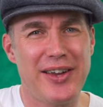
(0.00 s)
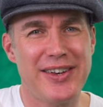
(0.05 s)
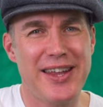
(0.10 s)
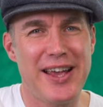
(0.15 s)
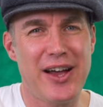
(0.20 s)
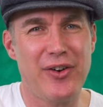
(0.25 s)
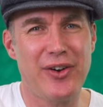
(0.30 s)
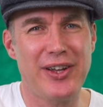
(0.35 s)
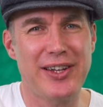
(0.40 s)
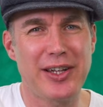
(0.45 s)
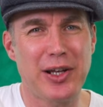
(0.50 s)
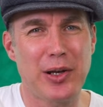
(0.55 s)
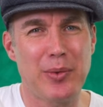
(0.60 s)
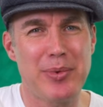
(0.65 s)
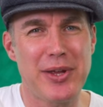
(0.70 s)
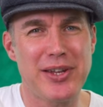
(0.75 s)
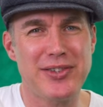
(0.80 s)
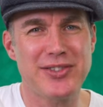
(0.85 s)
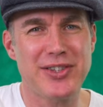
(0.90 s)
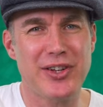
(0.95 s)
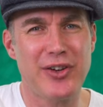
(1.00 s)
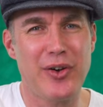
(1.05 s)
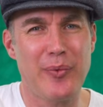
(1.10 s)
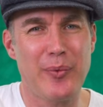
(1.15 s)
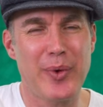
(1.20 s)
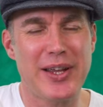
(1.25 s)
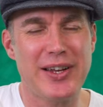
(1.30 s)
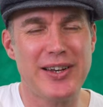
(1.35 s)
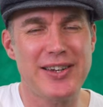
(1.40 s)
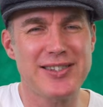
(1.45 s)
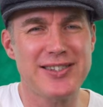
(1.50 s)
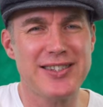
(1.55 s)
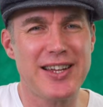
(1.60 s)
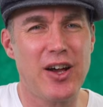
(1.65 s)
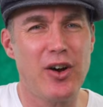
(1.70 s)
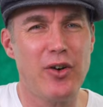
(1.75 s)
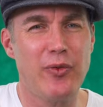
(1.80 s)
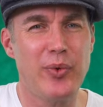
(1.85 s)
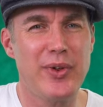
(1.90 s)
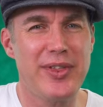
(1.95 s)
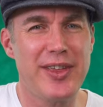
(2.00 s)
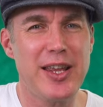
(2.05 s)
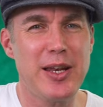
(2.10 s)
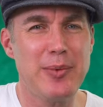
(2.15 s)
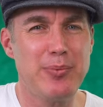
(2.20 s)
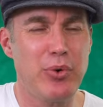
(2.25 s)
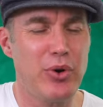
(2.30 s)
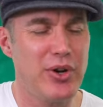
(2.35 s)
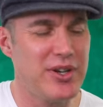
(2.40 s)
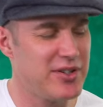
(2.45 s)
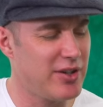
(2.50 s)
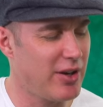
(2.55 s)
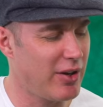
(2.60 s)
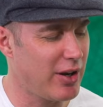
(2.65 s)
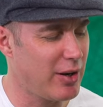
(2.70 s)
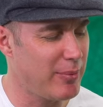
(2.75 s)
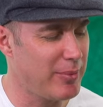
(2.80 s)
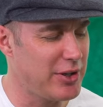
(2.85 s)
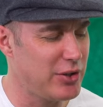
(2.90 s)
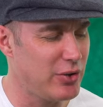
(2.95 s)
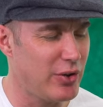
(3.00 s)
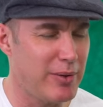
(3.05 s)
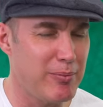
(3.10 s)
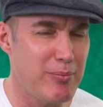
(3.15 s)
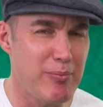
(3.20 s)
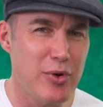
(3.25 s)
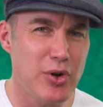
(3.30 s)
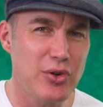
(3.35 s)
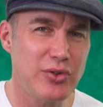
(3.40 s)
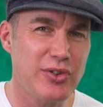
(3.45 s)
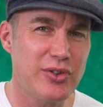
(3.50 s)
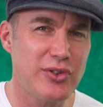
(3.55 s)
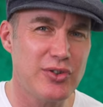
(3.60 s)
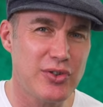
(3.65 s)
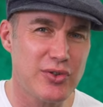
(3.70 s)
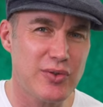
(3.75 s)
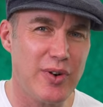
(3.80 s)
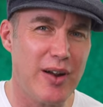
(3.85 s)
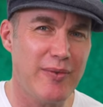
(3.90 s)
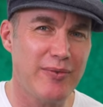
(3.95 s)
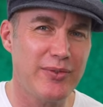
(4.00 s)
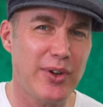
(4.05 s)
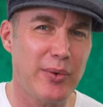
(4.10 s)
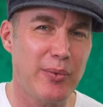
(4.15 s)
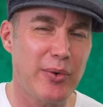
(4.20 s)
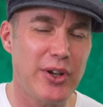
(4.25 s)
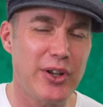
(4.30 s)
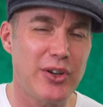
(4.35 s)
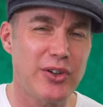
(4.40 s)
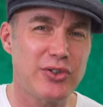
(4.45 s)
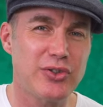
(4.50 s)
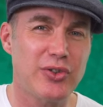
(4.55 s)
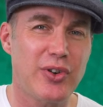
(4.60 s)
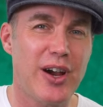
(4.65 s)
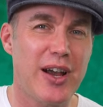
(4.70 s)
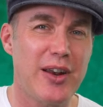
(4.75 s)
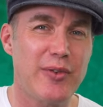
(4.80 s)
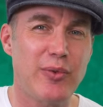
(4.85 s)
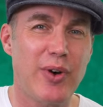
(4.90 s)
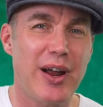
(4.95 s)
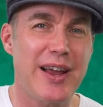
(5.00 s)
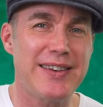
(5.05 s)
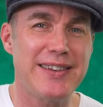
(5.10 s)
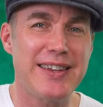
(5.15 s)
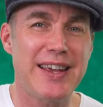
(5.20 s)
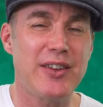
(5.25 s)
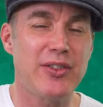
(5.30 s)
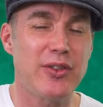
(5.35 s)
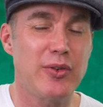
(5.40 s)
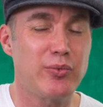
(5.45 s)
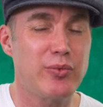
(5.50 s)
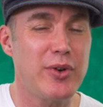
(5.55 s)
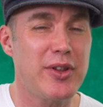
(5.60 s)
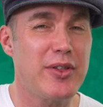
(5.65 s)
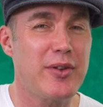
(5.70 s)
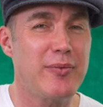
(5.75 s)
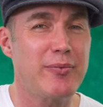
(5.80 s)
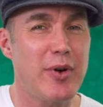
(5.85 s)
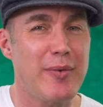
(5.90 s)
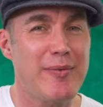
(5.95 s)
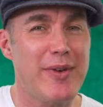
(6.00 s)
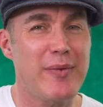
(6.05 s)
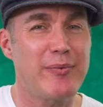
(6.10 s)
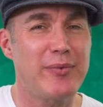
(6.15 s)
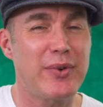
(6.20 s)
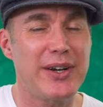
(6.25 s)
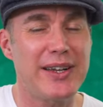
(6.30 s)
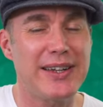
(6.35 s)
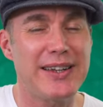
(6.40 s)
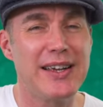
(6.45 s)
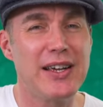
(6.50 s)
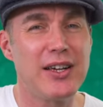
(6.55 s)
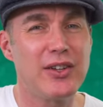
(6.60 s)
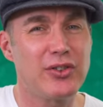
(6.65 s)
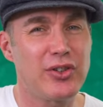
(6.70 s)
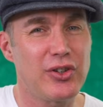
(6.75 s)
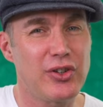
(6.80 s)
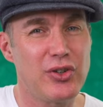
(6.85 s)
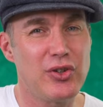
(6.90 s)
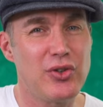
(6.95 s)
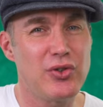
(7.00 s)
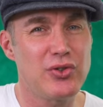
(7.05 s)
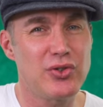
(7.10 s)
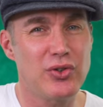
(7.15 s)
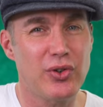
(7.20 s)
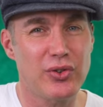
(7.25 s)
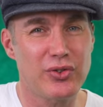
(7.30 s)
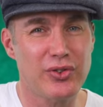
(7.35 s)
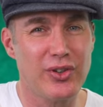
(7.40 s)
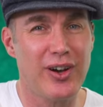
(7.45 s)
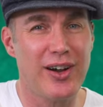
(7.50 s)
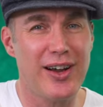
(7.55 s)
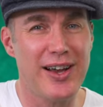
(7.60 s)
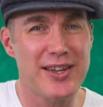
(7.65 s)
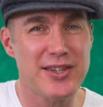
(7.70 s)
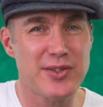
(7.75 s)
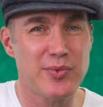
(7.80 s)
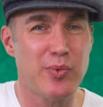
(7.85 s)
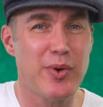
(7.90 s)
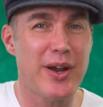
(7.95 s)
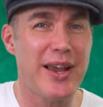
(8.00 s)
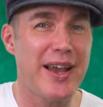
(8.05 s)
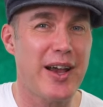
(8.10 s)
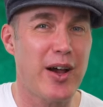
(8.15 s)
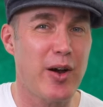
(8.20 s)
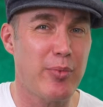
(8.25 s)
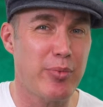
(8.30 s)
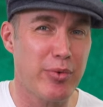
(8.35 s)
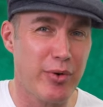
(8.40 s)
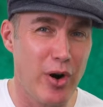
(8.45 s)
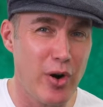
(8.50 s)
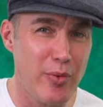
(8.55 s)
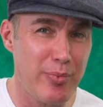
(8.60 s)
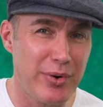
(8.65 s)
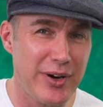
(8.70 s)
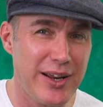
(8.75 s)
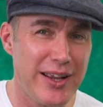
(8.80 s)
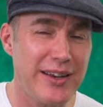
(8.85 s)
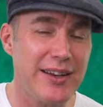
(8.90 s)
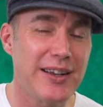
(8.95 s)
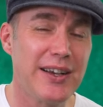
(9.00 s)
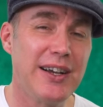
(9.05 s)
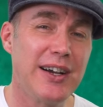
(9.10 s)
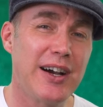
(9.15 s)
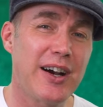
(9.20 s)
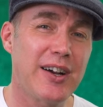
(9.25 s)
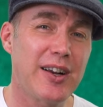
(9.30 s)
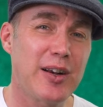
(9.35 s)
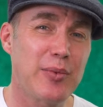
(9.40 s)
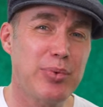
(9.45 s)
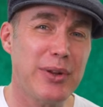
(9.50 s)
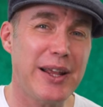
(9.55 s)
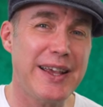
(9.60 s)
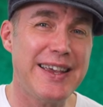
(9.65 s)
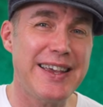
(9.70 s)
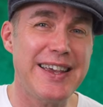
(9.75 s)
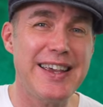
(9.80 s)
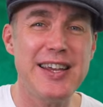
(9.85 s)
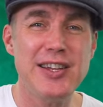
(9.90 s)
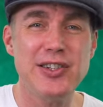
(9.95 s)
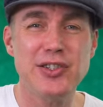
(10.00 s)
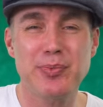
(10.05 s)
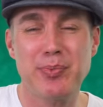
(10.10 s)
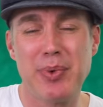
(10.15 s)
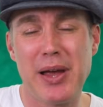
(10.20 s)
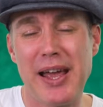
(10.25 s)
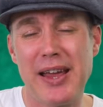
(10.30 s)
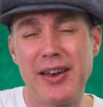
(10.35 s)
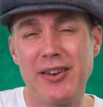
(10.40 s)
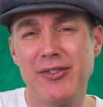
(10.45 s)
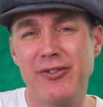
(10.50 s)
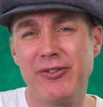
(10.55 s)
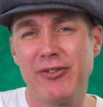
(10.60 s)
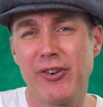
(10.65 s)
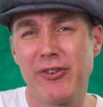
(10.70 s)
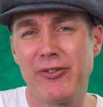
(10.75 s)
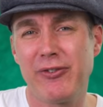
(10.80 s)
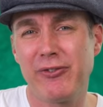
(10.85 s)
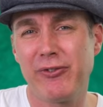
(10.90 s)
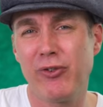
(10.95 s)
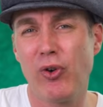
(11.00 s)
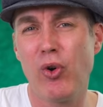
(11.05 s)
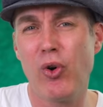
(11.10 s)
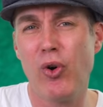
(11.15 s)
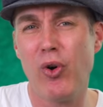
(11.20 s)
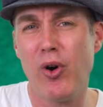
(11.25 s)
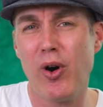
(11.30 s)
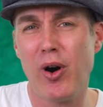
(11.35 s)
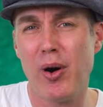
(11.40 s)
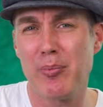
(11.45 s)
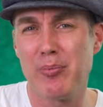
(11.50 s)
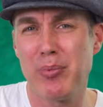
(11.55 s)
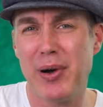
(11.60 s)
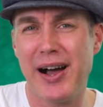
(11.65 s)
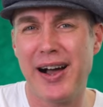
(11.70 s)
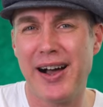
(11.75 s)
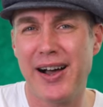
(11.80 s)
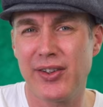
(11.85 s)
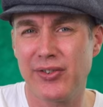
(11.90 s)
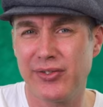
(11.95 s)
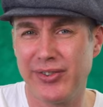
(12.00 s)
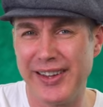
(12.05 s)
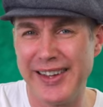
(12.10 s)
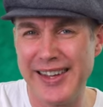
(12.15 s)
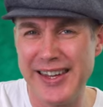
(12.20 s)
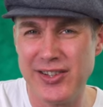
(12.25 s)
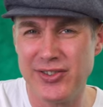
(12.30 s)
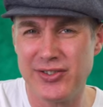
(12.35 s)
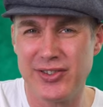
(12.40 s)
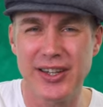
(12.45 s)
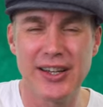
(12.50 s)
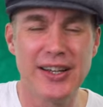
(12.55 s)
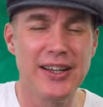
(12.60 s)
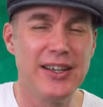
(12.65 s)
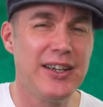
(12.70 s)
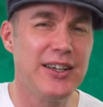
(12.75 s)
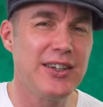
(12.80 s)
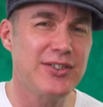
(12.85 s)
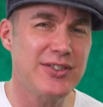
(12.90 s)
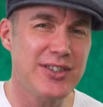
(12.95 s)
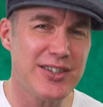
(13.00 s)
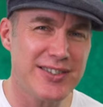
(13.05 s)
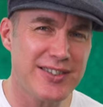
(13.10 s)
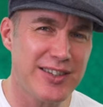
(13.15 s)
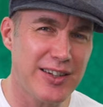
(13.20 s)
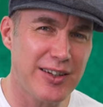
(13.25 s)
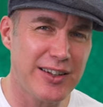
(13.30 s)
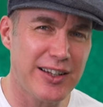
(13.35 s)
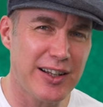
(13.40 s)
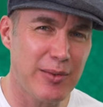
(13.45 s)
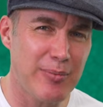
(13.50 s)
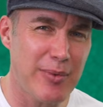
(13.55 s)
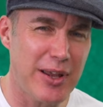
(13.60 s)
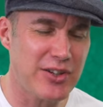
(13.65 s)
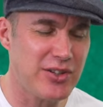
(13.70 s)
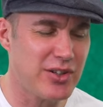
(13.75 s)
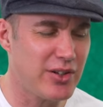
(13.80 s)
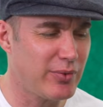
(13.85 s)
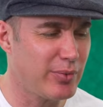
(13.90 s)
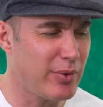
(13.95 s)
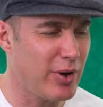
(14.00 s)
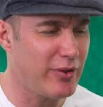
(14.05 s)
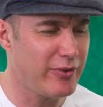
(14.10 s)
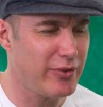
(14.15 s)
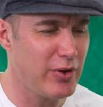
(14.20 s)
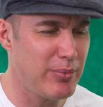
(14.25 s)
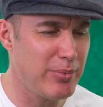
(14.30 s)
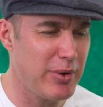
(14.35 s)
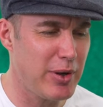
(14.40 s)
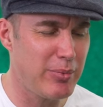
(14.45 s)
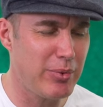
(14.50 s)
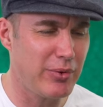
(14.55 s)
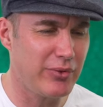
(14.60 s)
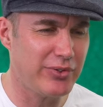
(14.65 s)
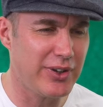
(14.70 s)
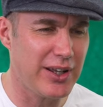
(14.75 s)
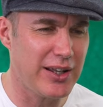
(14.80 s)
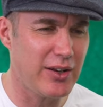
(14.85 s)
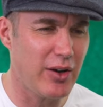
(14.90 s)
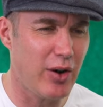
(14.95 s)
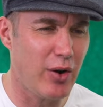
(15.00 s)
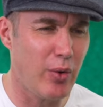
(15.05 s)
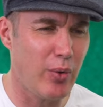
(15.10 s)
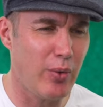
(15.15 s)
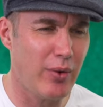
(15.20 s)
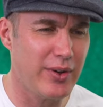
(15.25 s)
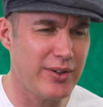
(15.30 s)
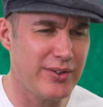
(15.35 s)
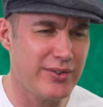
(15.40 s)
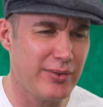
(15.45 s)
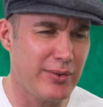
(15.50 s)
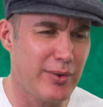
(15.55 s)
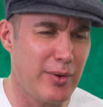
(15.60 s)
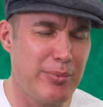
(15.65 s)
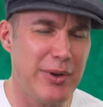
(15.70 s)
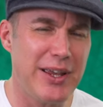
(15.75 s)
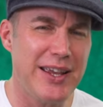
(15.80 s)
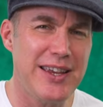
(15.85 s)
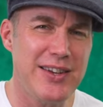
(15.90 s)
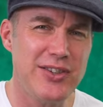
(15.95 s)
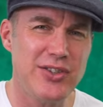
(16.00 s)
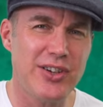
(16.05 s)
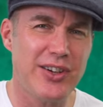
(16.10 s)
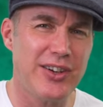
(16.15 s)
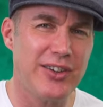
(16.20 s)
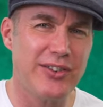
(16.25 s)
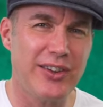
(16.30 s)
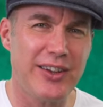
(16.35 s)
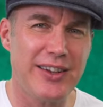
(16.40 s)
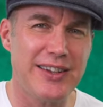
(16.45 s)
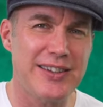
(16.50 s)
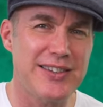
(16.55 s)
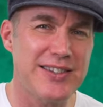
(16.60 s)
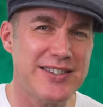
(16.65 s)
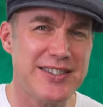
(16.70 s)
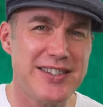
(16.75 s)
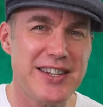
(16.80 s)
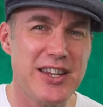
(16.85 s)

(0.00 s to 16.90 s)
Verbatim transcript: now a little bit. So we're going to start off with hit points. I'm going to be doing muted strums. I want you to try and write down the rhythm, remembering to use your ties where appropriate. I'm going to play each pattern for four bars each just a little mention as well. A few people said, "Oh, it's a bit easier because I can see